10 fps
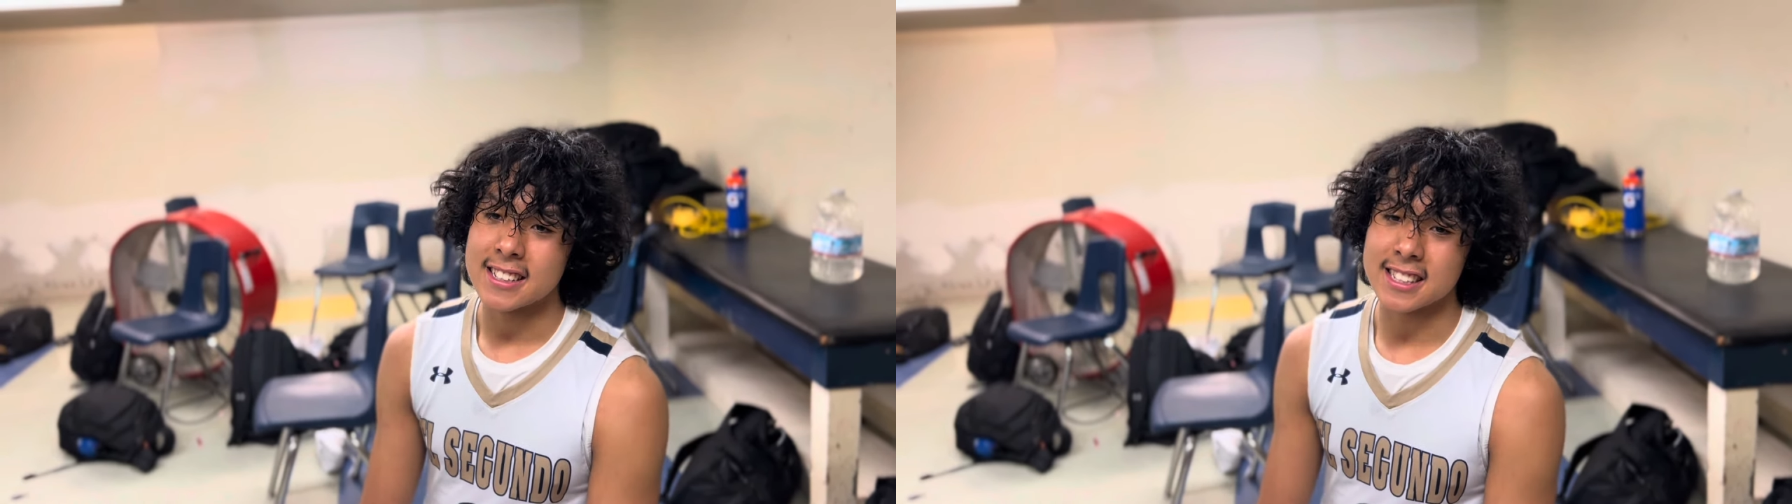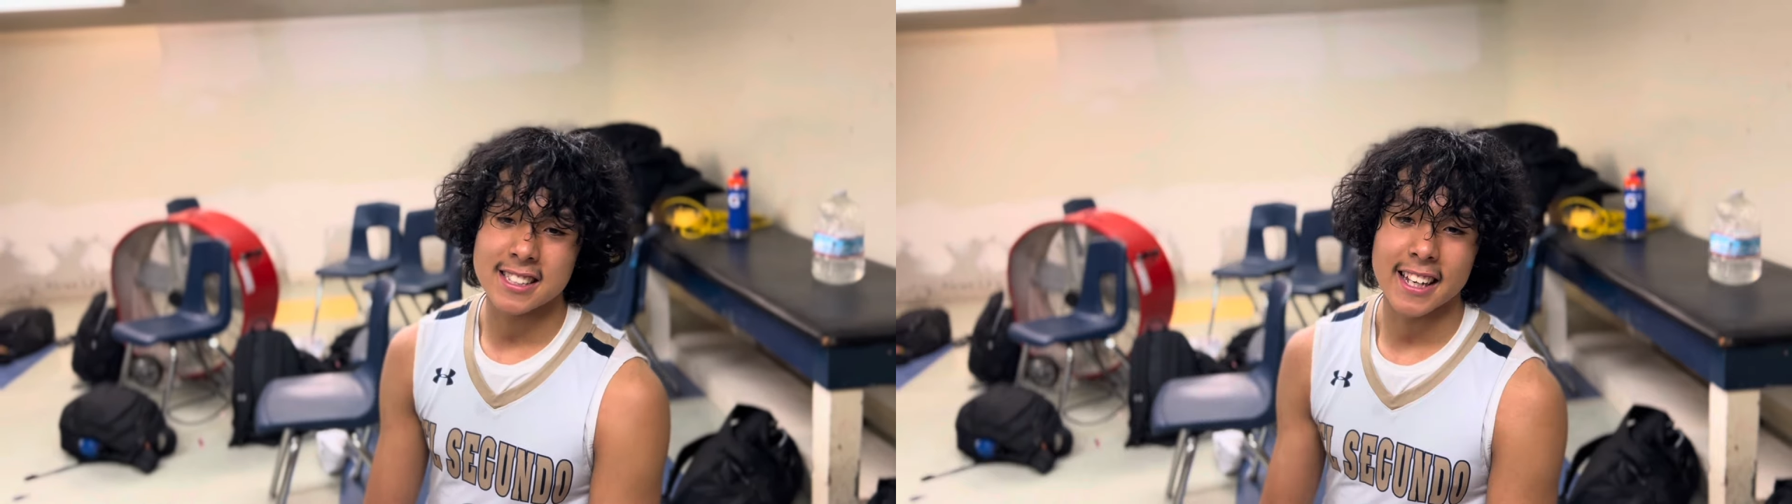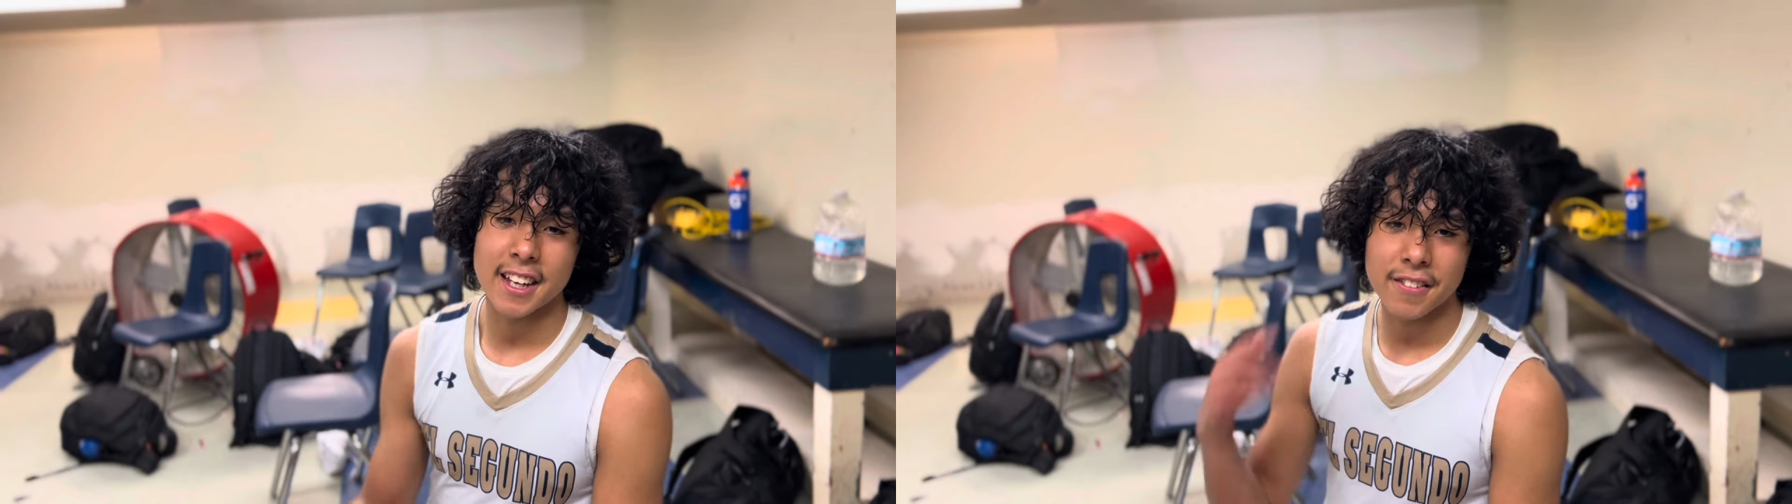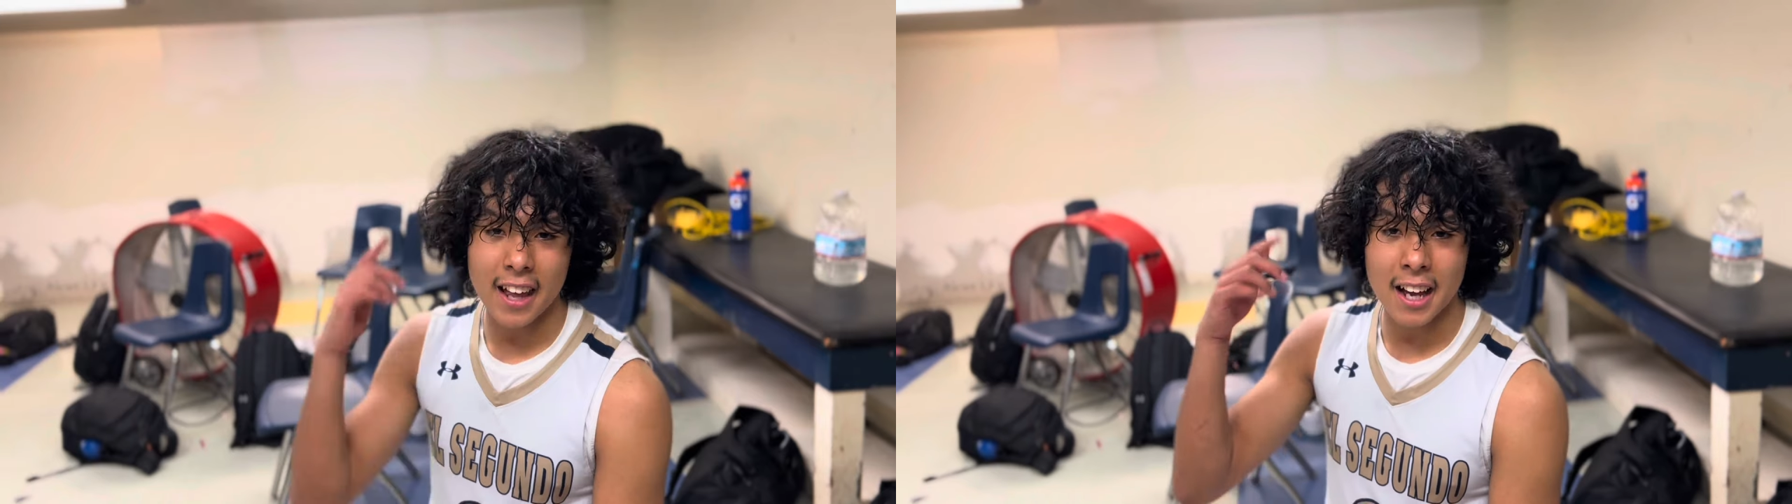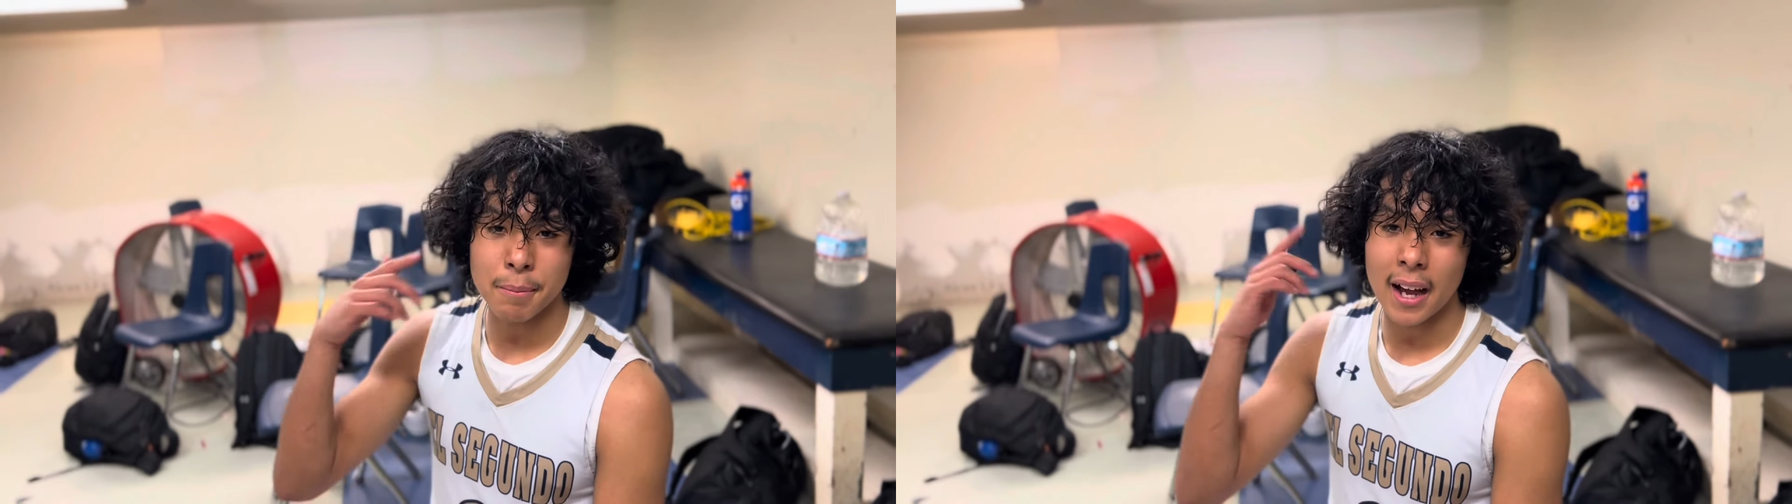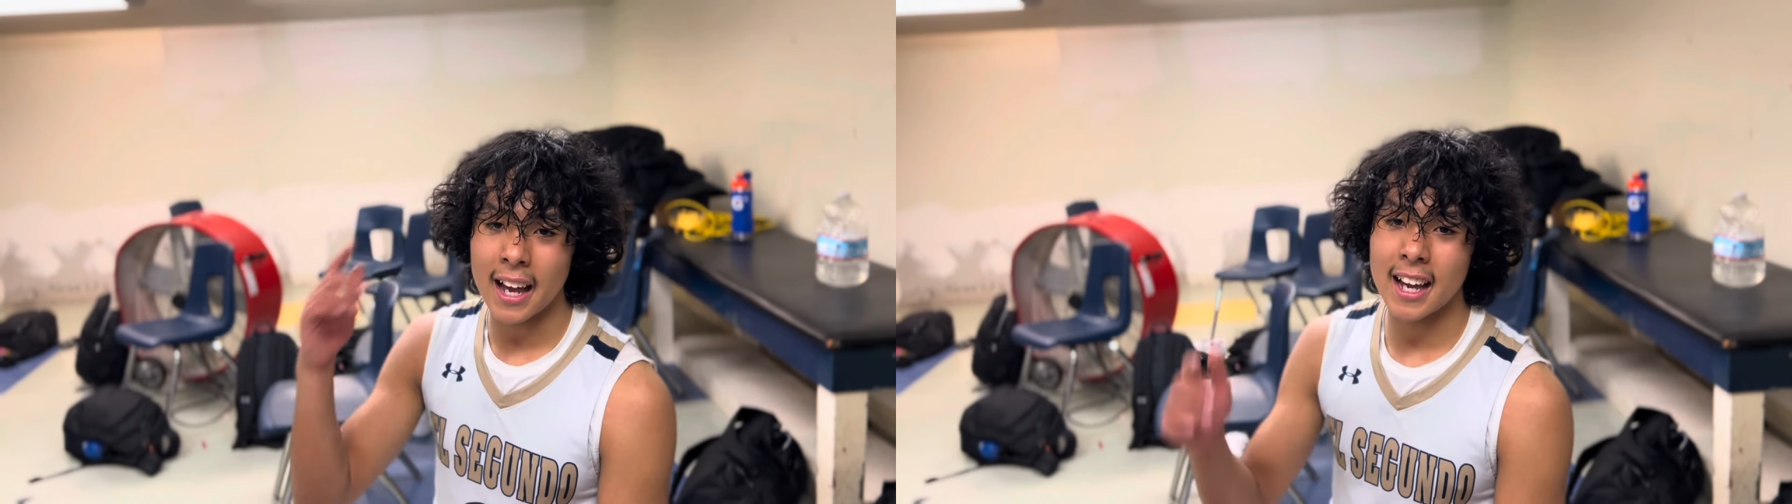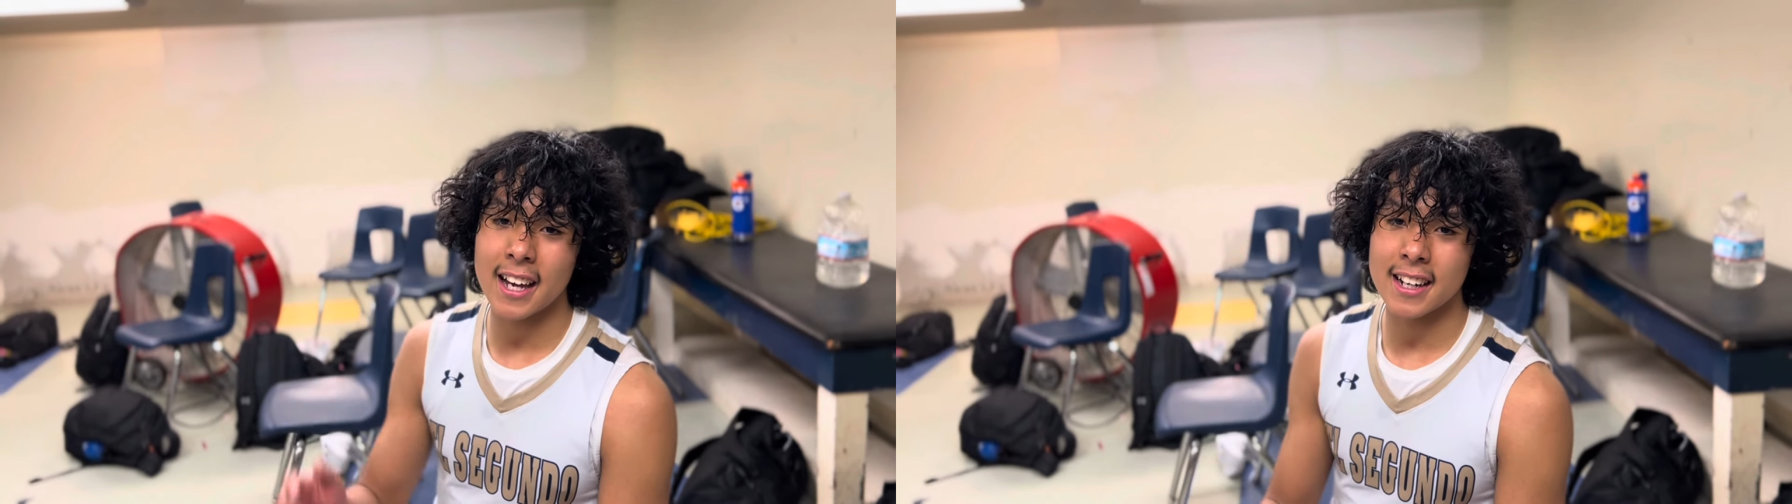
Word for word: just thinking of that in my head,